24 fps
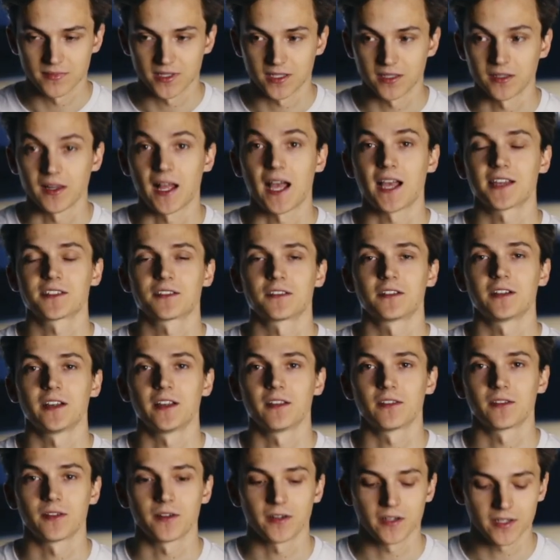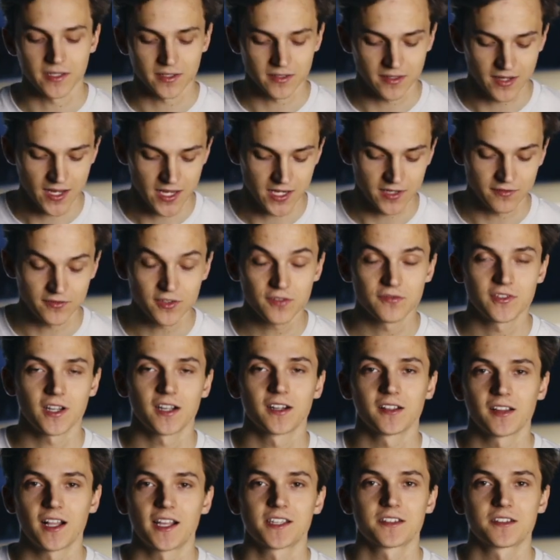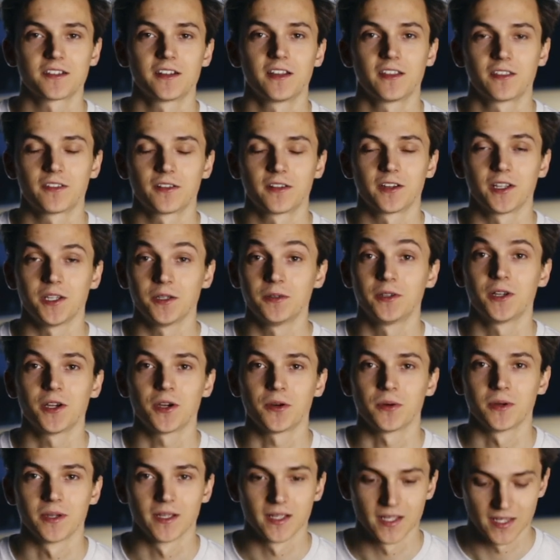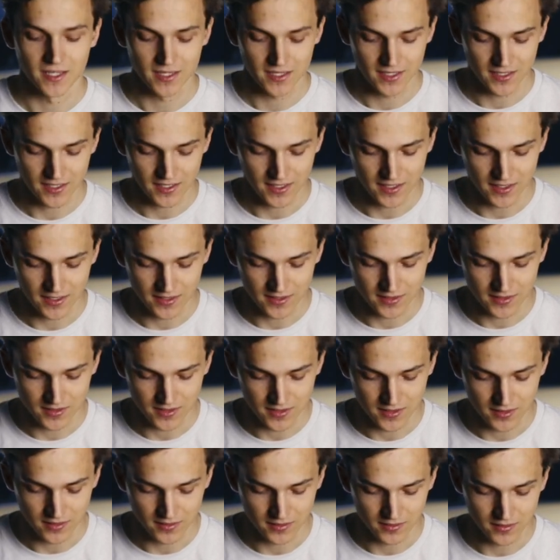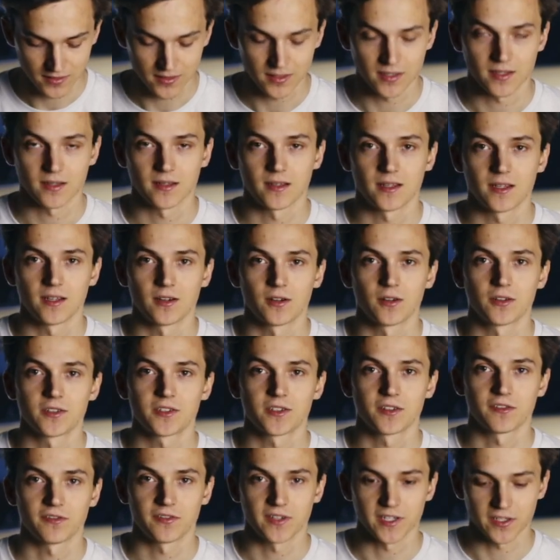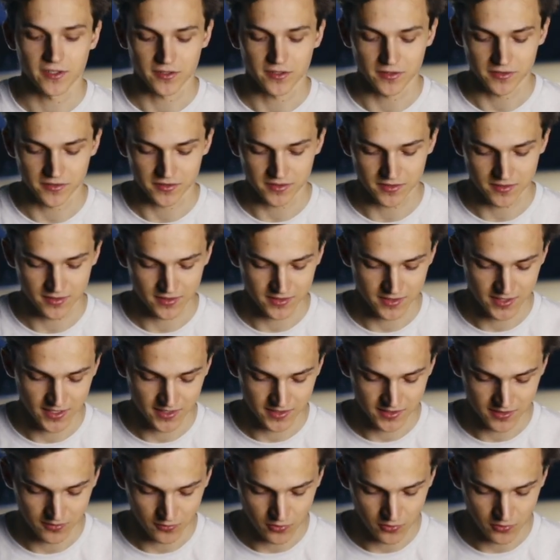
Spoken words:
glass on an E30, and if you've done glass on an E30, you know it hurts your fingers. It takes a